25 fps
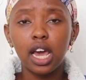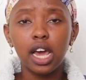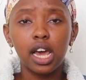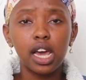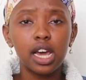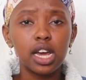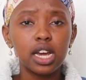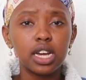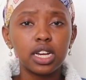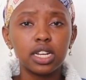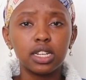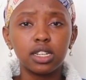
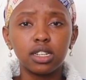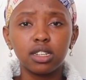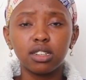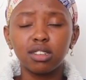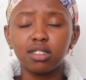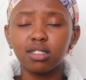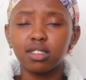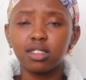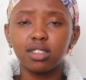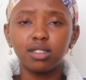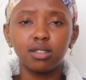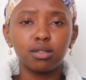And
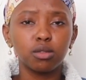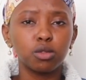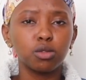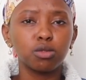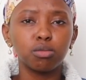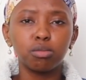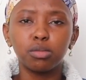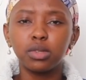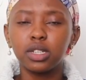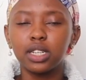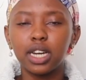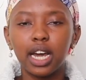
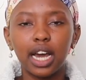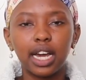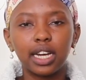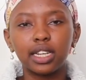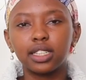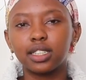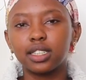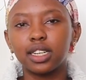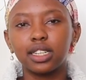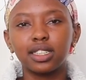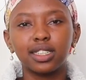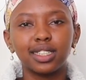me
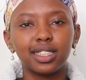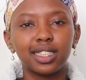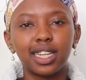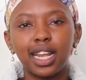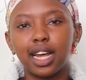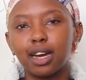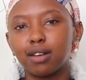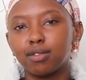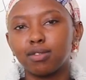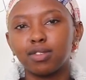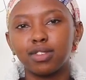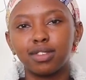guys, I just
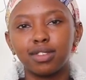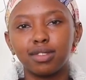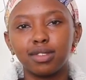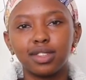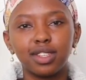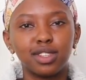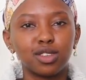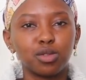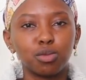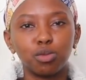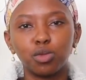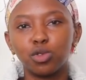loved
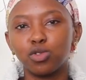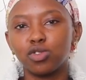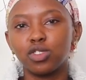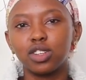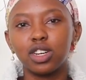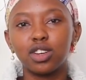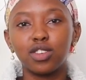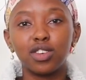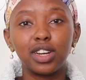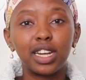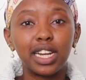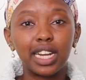this
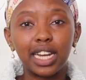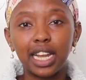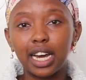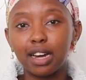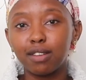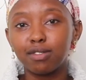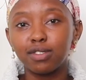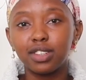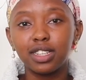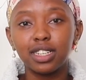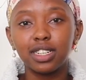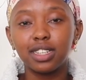movie. I really
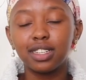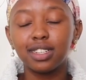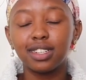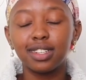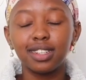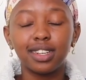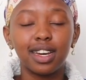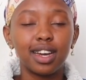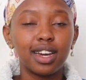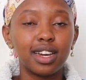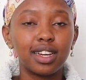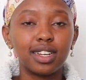loved
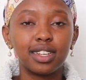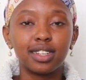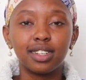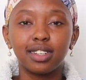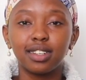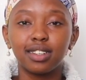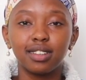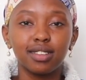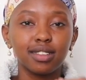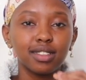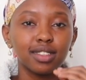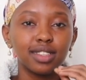it, and
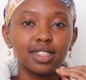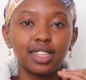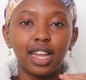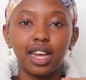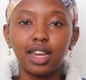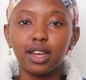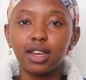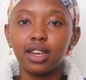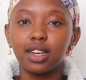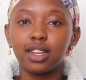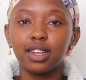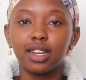
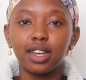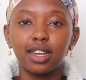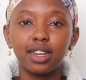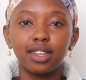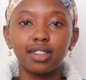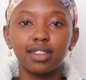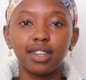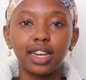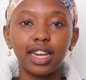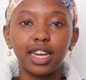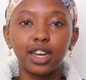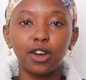I
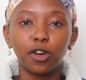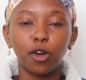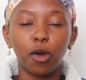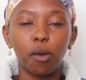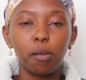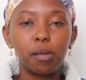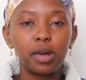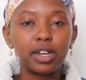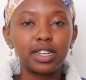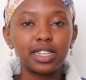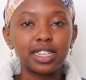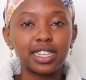
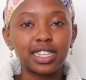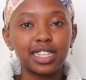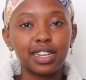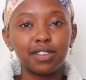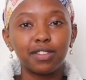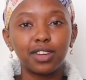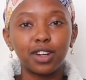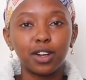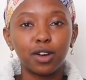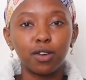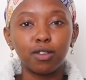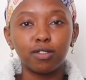recommend a
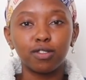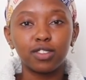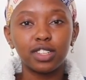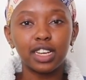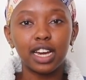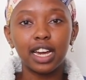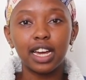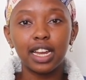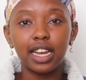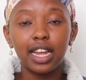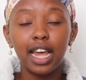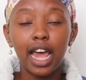7 out of
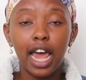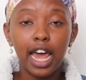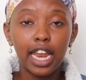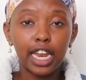10.